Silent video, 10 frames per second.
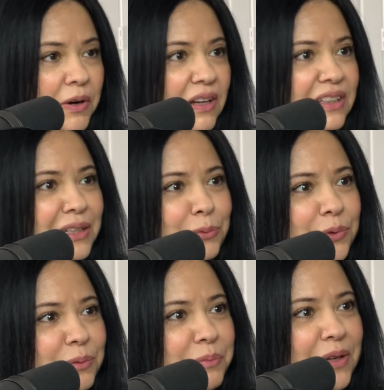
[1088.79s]
probably
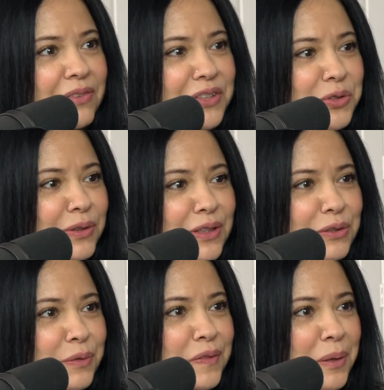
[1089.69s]
would eventually
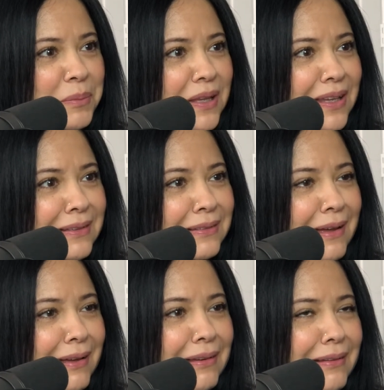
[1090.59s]
do something
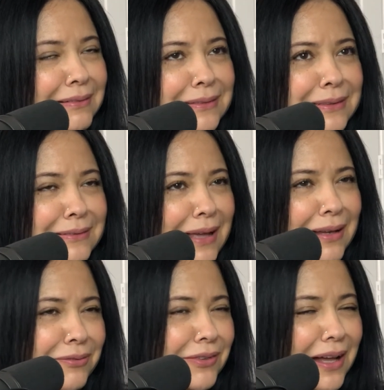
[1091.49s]
to
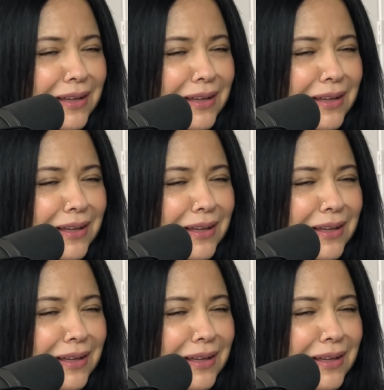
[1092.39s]
that effect.